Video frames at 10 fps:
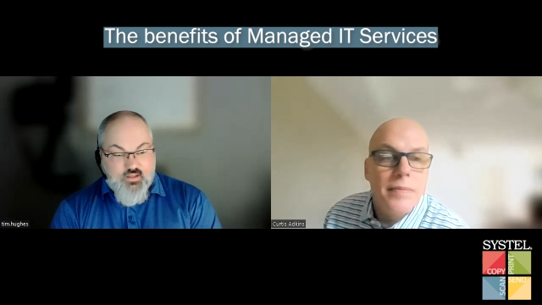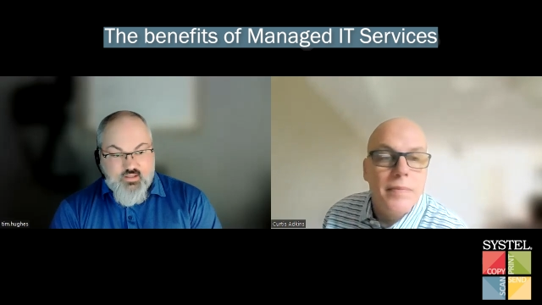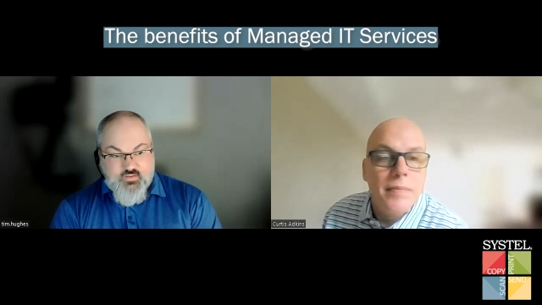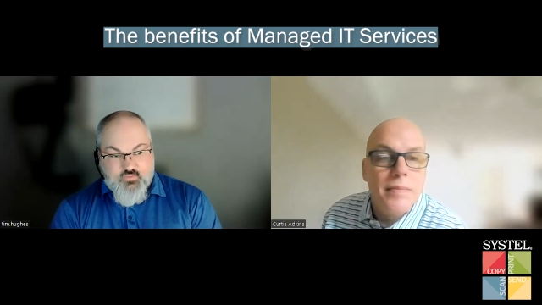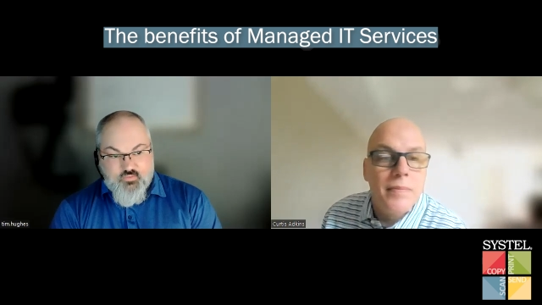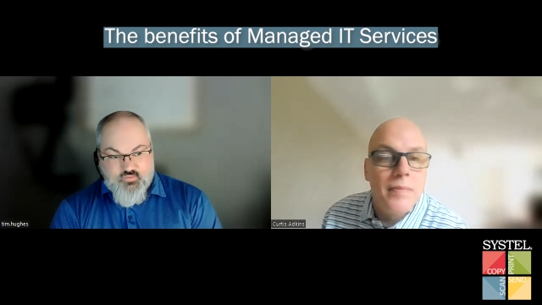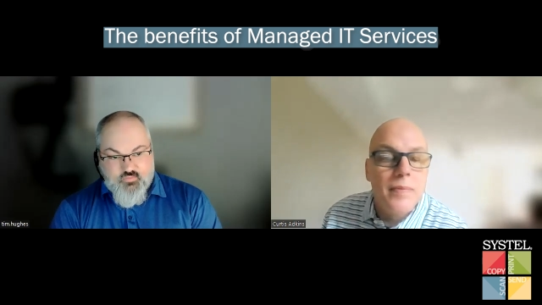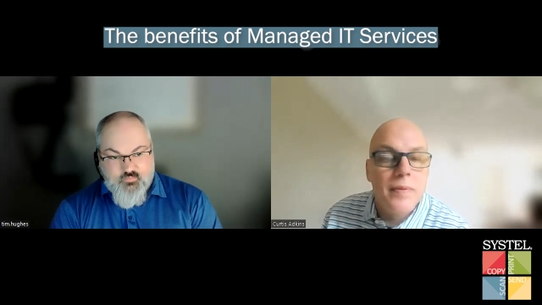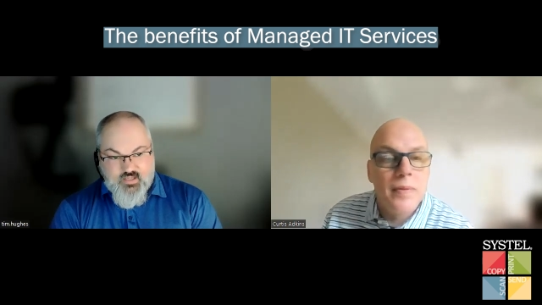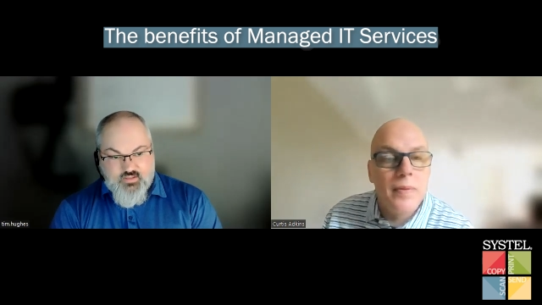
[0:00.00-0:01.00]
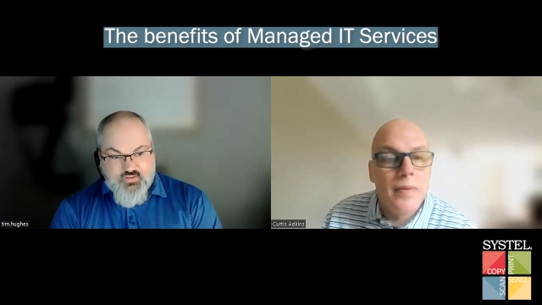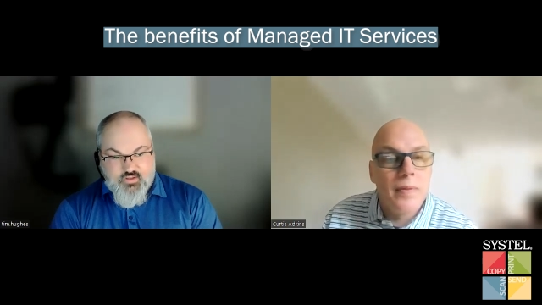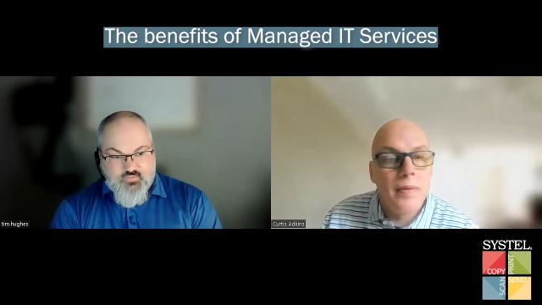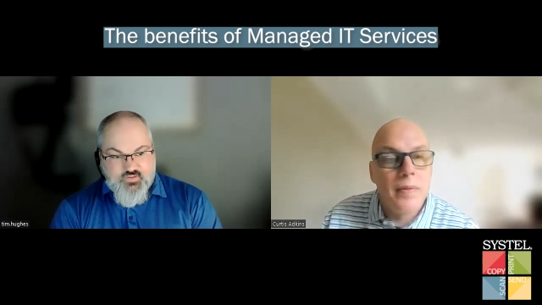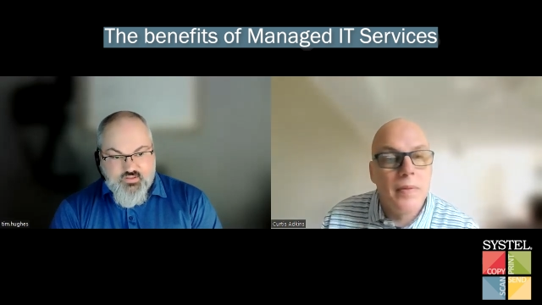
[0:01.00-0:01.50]
Speaker 1: Yeah, so, so managed
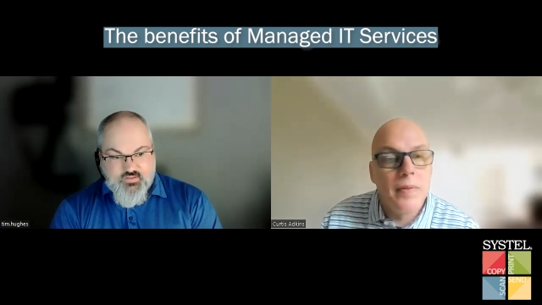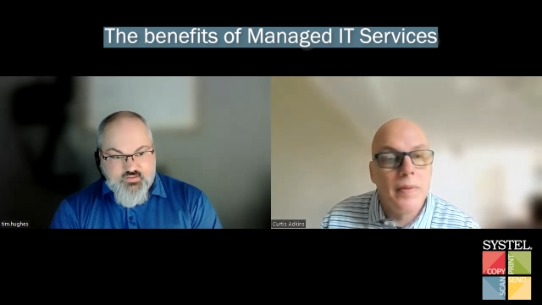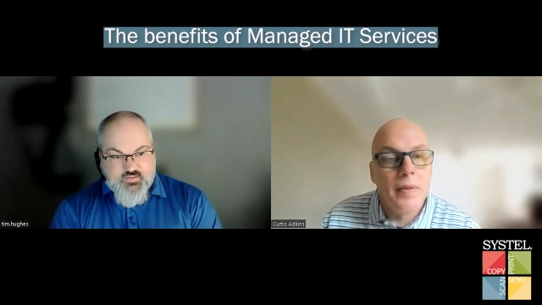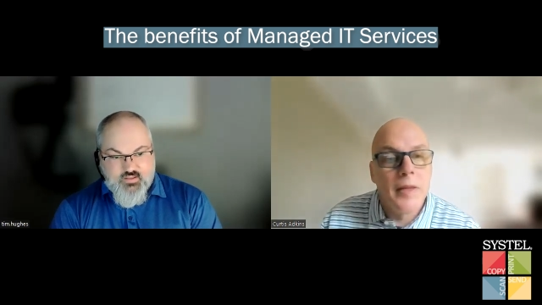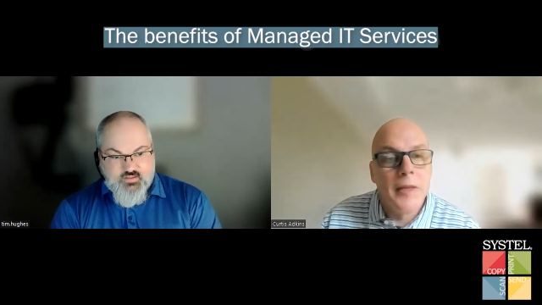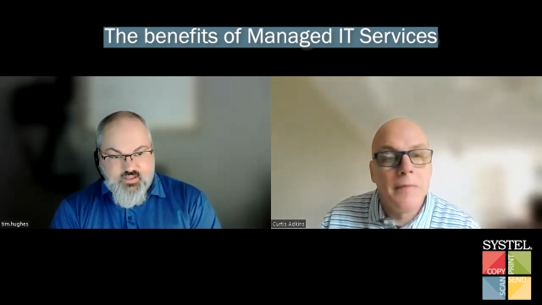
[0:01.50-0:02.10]
services uh,